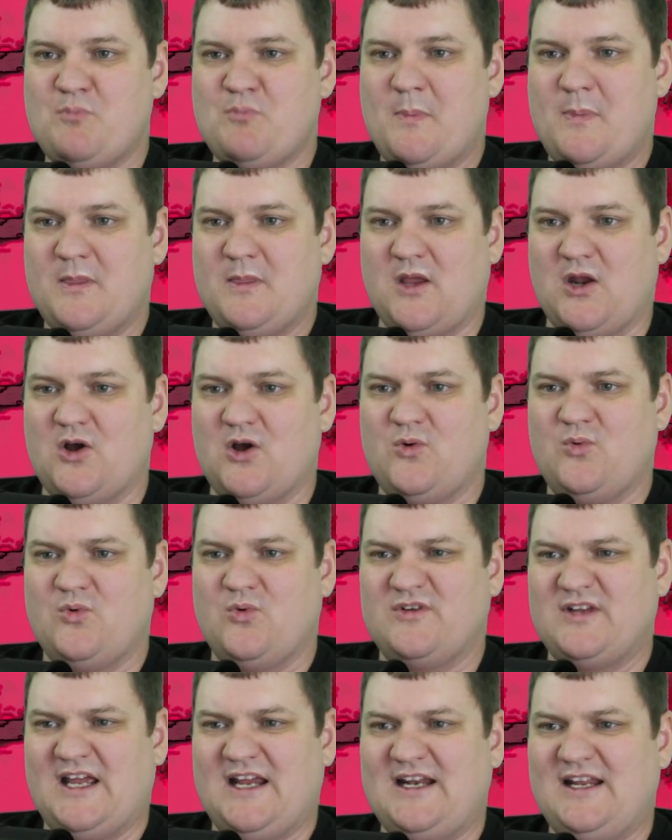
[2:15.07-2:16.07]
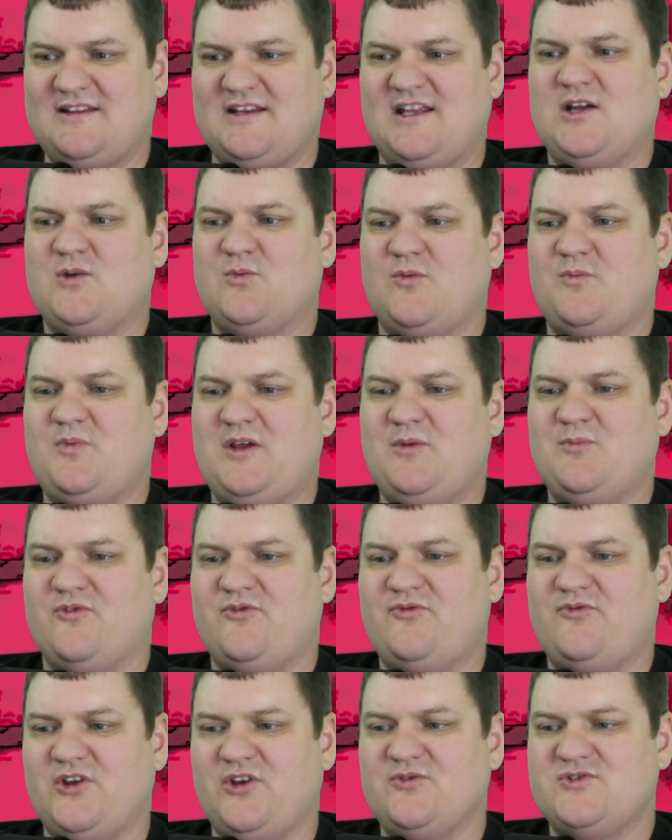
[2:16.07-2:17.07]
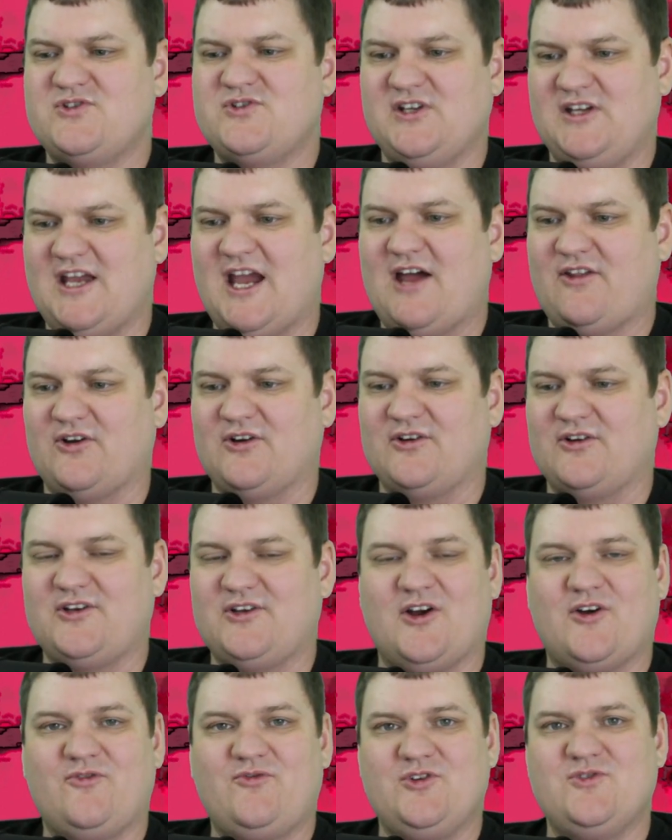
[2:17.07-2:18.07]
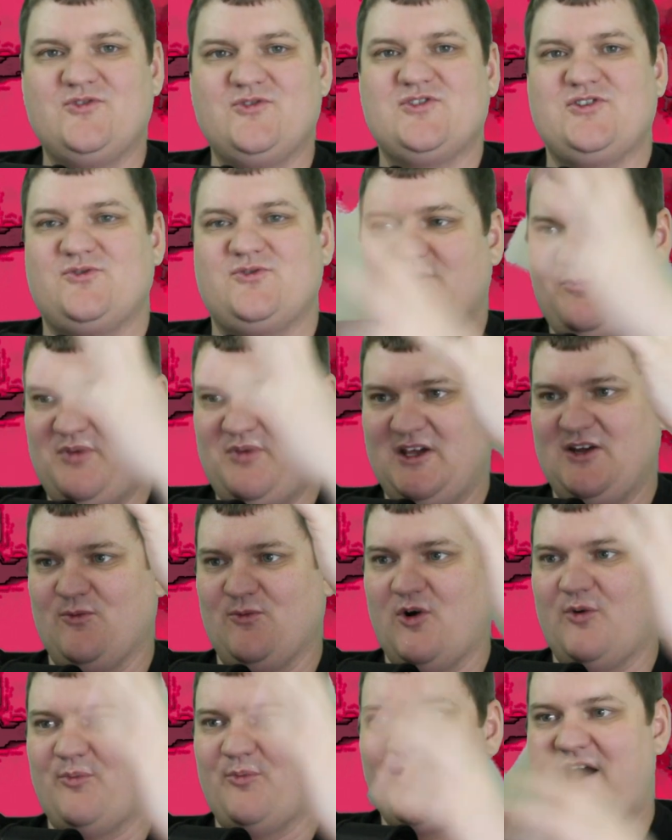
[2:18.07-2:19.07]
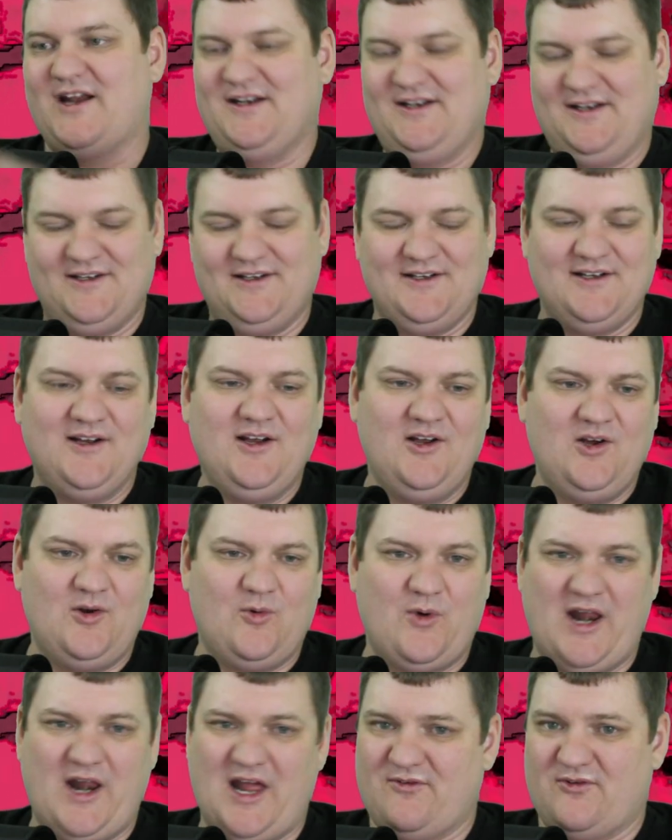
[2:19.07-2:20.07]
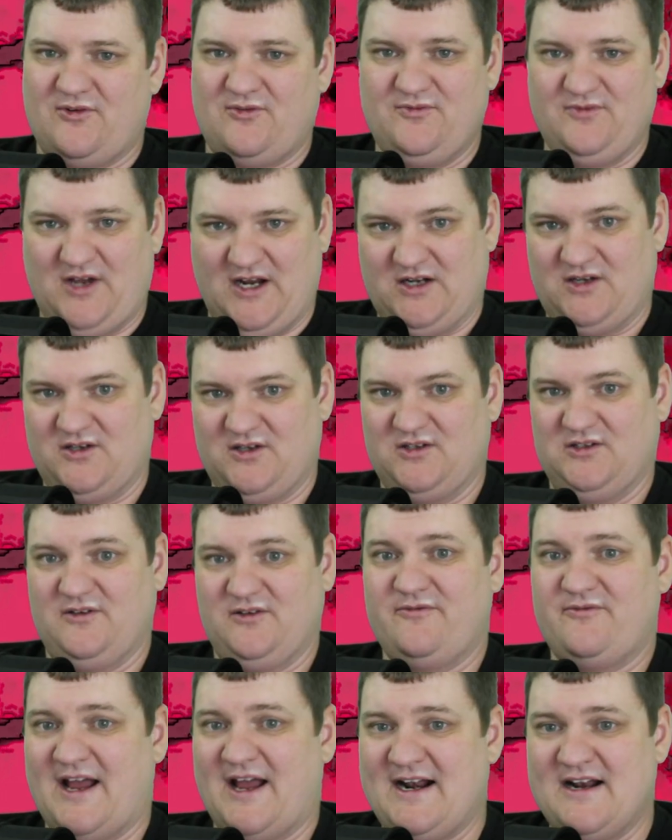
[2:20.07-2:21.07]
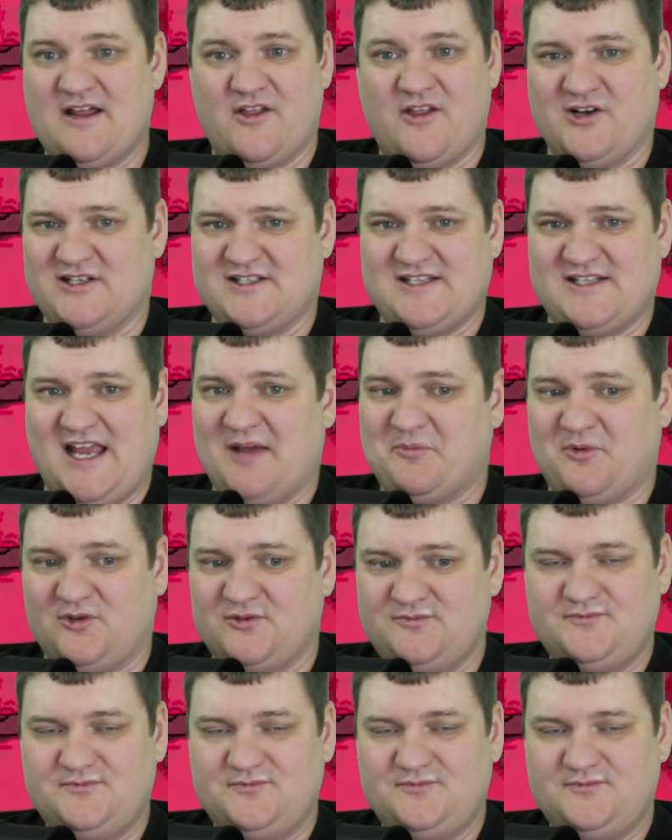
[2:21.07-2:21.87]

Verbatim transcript: you know, anything where people fuse together, you know, fuse into a big robot, whatever. I'll find another example.